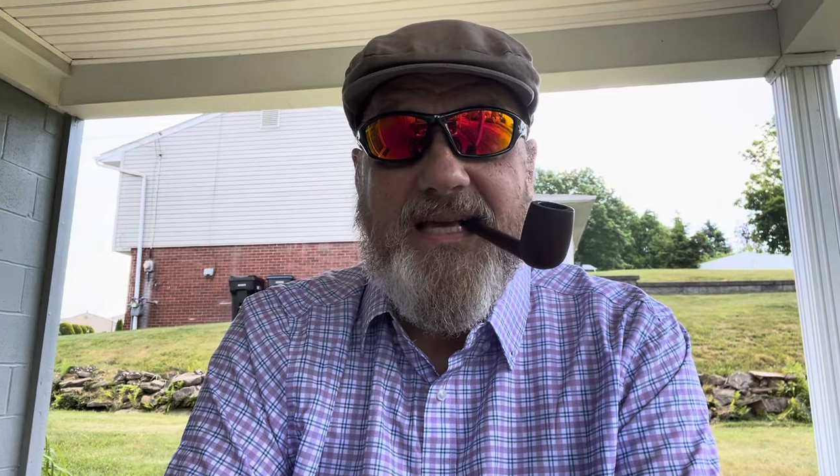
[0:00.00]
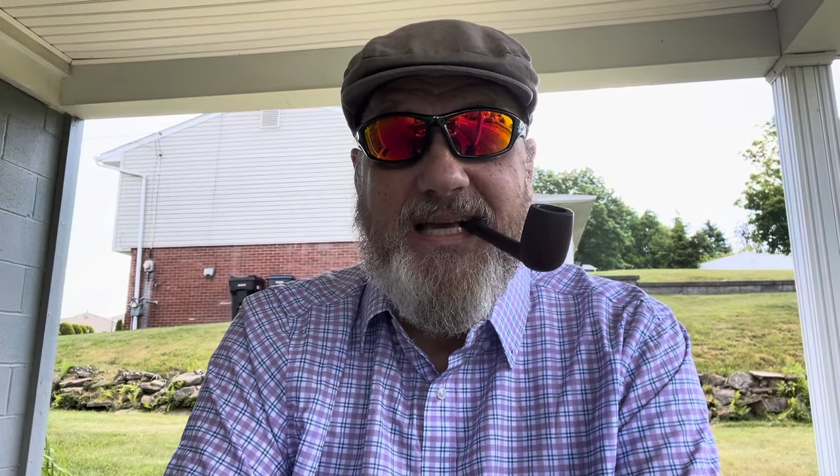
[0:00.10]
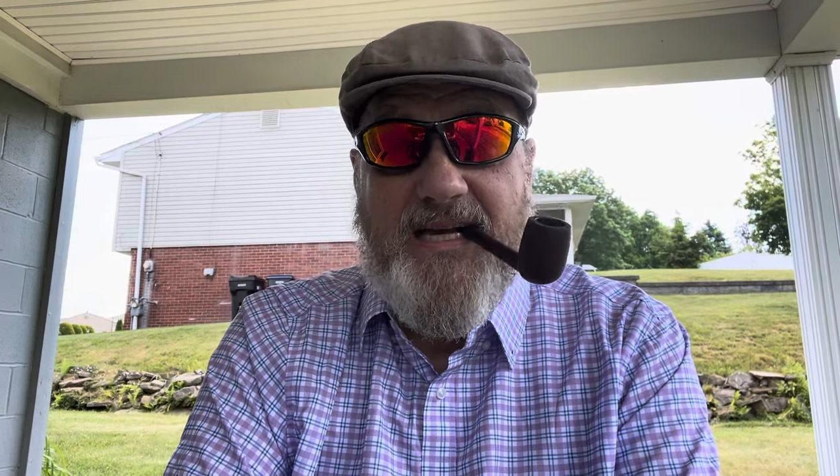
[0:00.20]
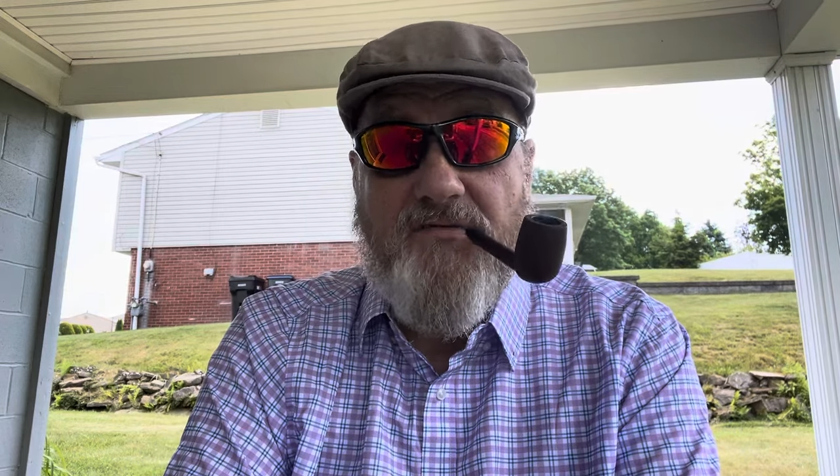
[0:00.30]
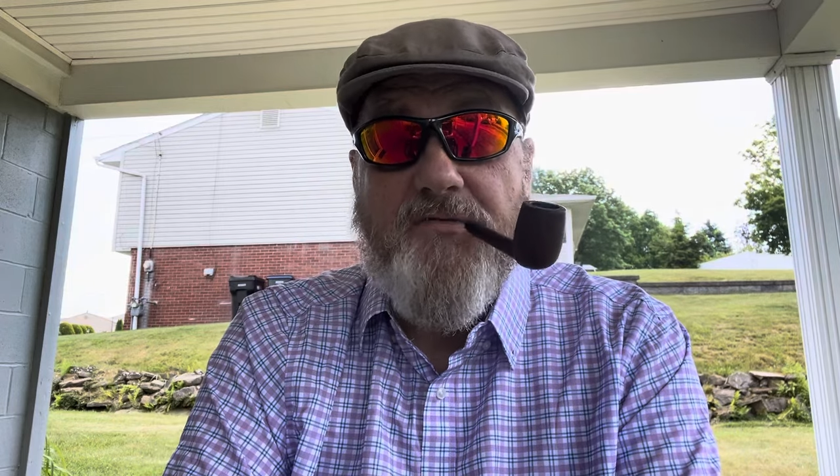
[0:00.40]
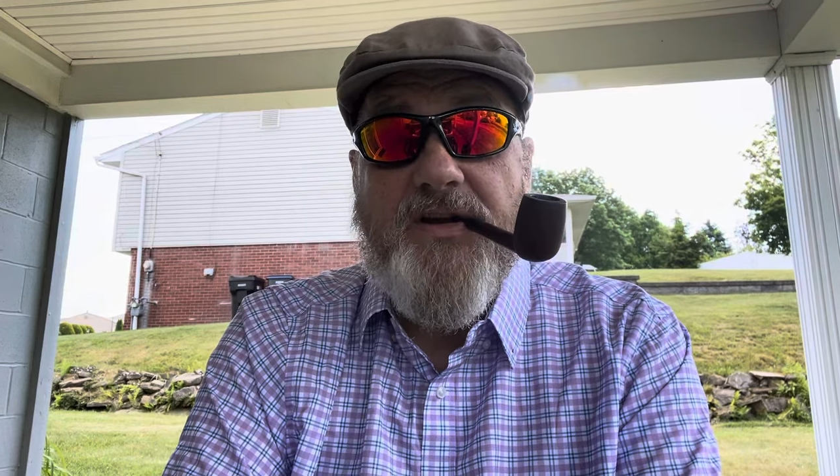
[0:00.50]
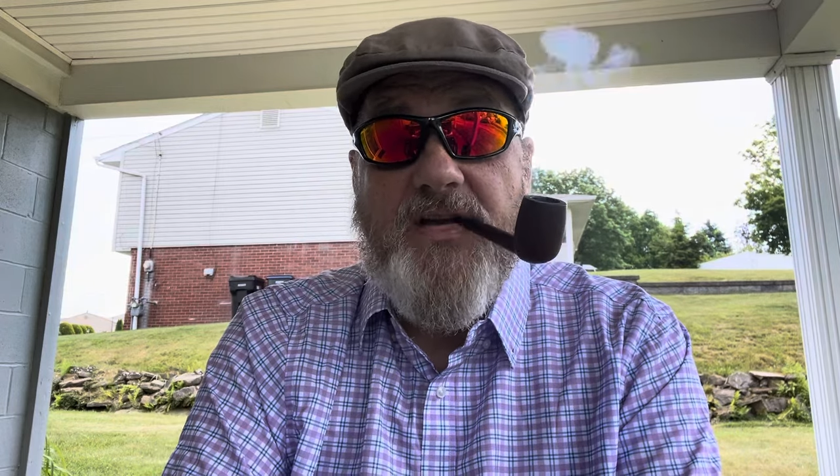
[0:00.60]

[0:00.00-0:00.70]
every